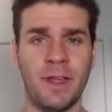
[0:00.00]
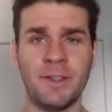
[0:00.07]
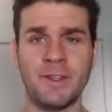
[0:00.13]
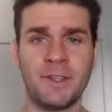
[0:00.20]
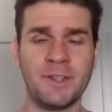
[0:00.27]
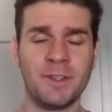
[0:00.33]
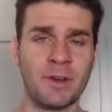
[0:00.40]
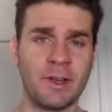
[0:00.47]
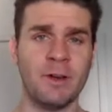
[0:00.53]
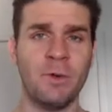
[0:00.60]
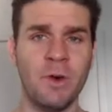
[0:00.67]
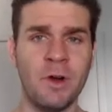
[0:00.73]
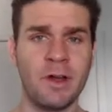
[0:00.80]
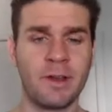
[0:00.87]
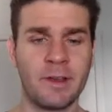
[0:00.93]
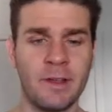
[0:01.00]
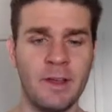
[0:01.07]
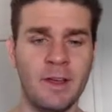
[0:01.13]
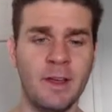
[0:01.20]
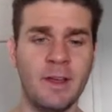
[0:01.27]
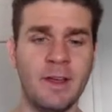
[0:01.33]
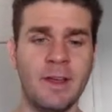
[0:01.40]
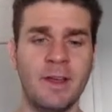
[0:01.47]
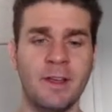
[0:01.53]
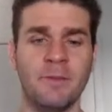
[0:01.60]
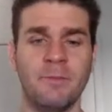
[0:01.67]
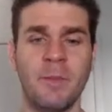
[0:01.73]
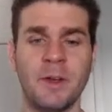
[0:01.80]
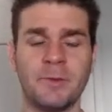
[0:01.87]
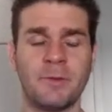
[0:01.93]
It's just not going to work.
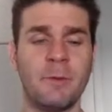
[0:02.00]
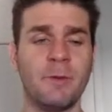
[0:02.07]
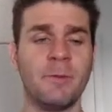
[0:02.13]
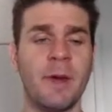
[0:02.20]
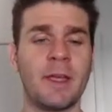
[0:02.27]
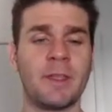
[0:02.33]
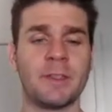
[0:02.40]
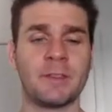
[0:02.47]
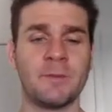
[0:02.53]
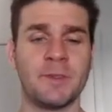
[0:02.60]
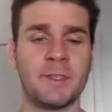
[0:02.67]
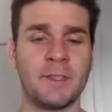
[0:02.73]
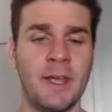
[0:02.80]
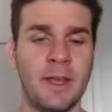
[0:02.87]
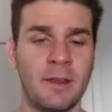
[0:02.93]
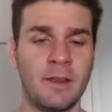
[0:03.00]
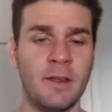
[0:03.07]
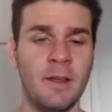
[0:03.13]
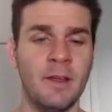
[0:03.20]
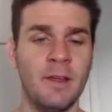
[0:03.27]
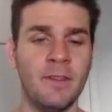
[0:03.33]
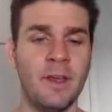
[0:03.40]
Most people make this mistake.